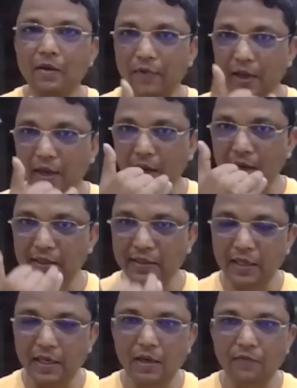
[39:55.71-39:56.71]
We
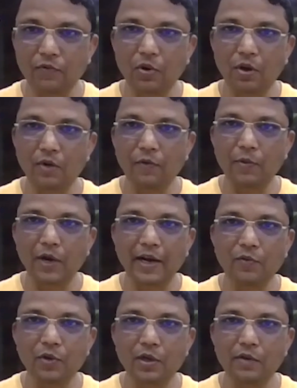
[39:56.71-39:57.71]
exhale from the
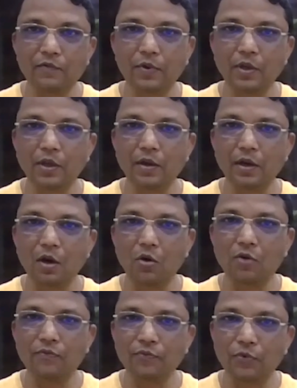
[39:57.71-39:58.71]
right one for the
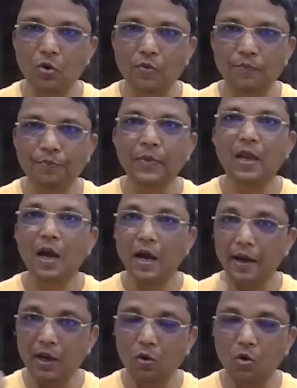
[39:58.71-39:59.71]
count of 4.
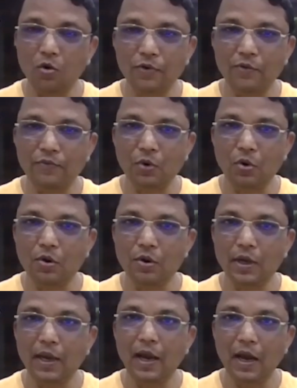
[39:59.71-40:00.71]
Again hold for 4.
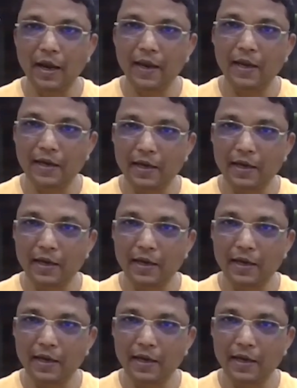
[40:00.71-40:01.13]
Again